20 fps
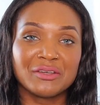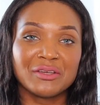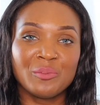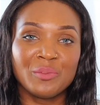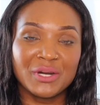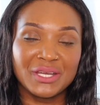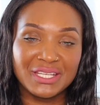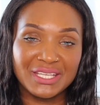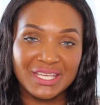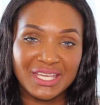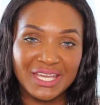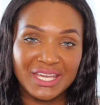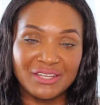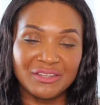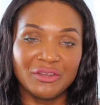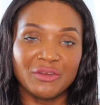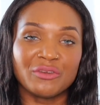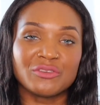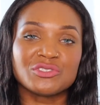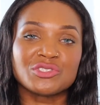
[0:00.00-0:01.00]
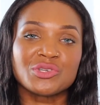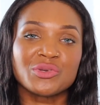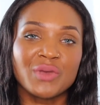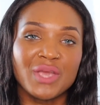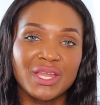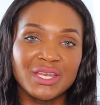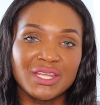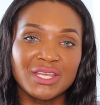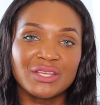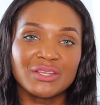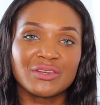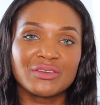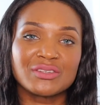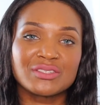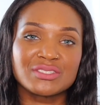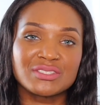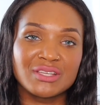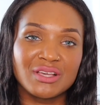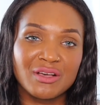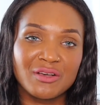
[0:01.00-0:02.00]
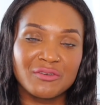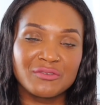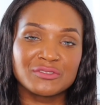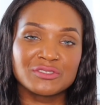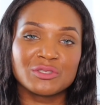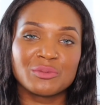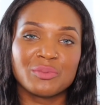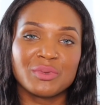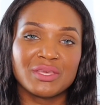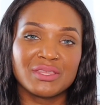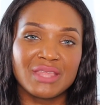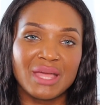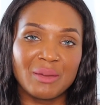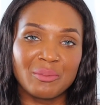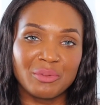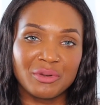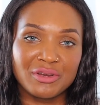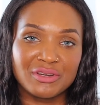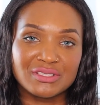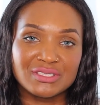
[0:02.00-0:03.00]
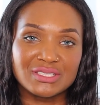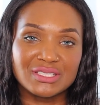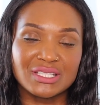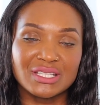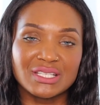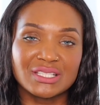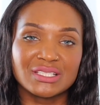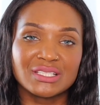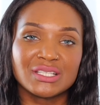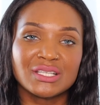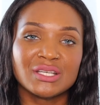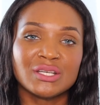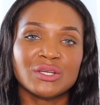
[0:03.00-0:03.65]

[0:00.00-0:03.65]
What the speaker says: But again, you're training yourself to be that person